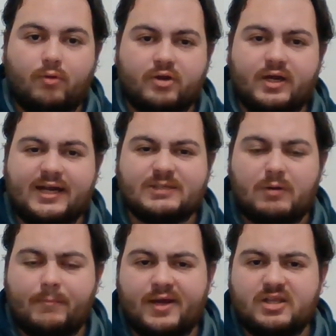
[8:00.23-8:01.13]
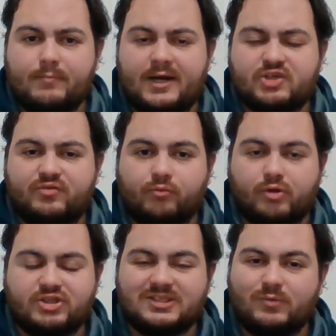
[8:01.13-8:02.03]
Walker gets my man of the match for the
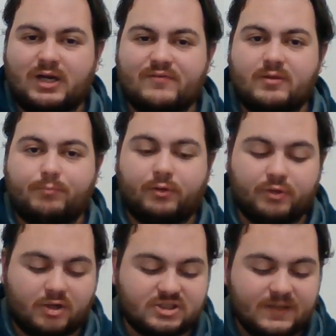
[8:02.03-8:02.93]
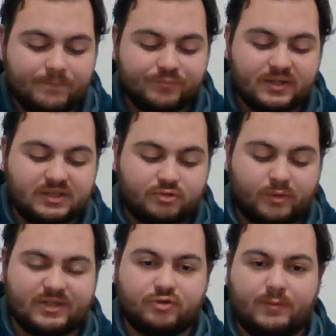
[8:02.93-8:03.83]
Roosters win over the Bulldogs,
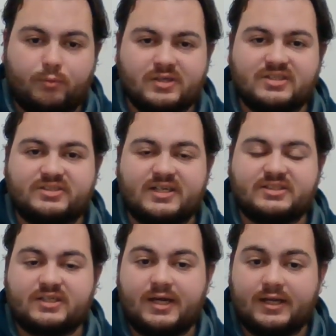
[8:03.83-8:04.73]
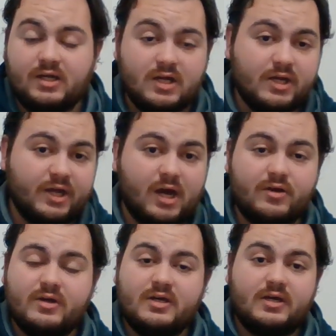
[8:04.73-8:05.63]
22 points to 16.
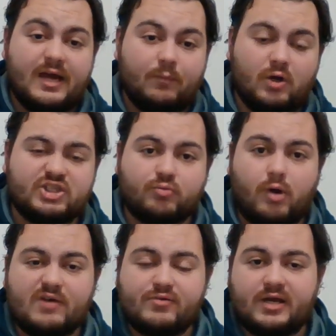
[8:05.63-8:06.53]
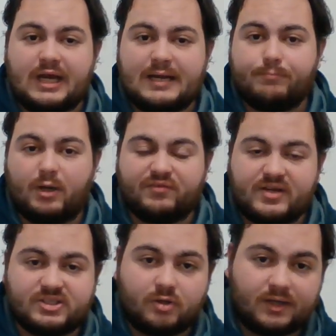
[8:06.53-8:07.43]
It was a rivalry game. Both
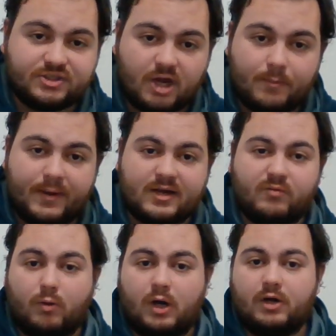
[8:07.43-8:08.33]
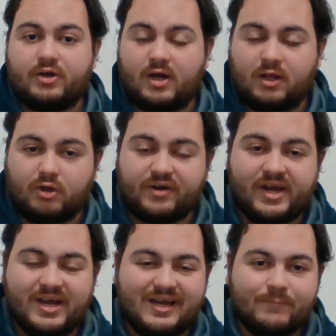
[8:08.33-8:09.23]
these sides go back a while. A
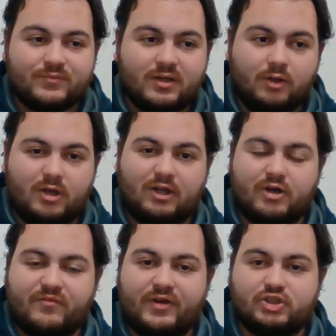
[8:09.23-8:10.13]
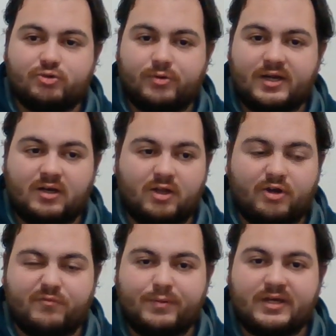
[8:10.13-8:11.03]
lot of history and a
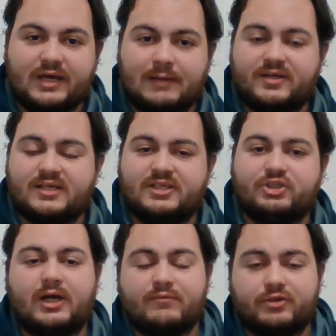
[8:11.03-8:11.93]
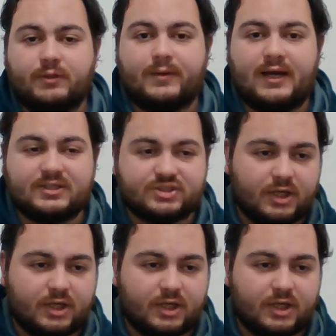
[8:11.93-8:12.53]
lot of big games against each other in the past.